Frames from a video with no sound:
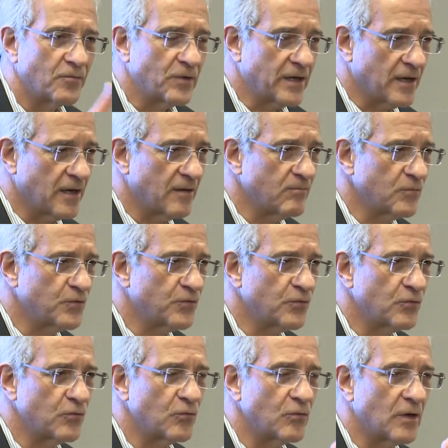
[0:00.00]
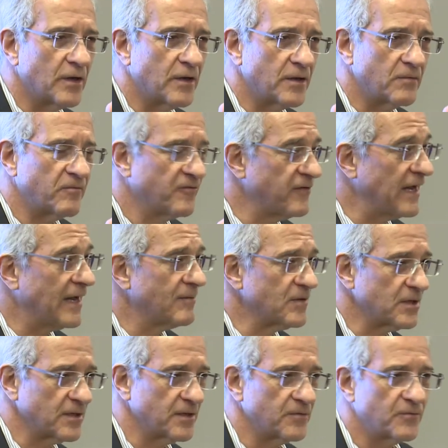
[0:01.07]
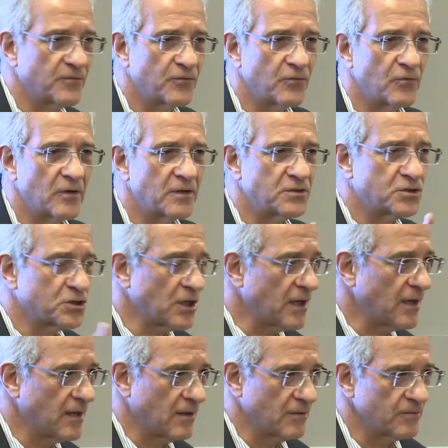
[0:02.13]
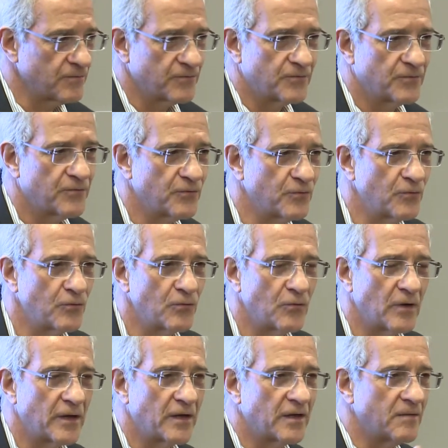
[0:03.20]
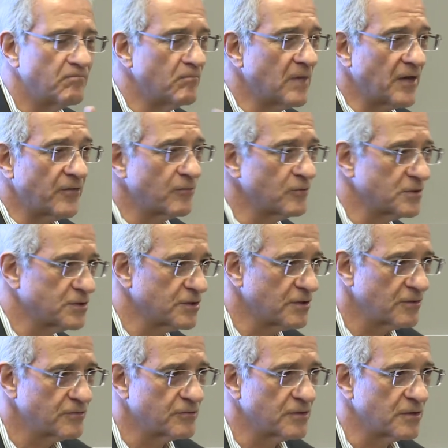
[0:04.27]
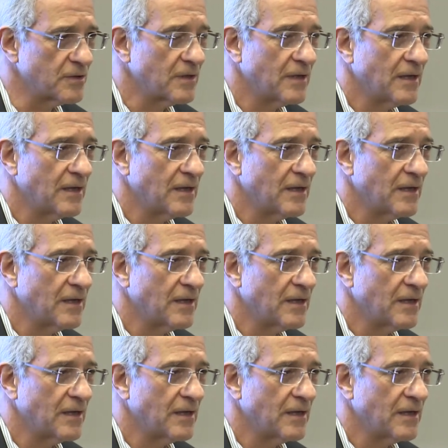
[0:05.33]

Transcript: come to a family, to a child, to a mother with children,